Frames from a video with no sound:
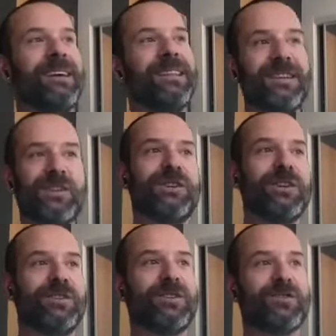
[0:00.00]
This
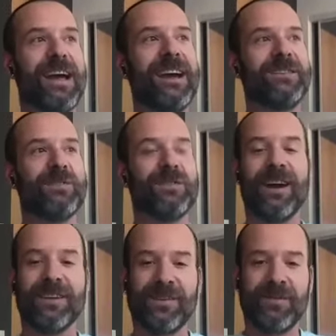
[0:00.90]
year, the Dragons are the
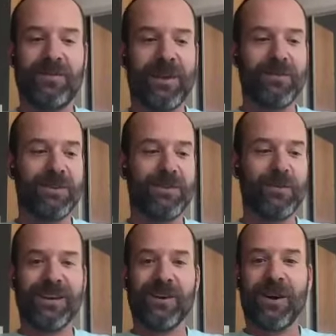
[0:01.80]
odds-on favorite to
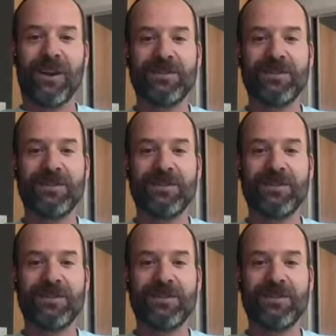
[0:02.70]
win it all.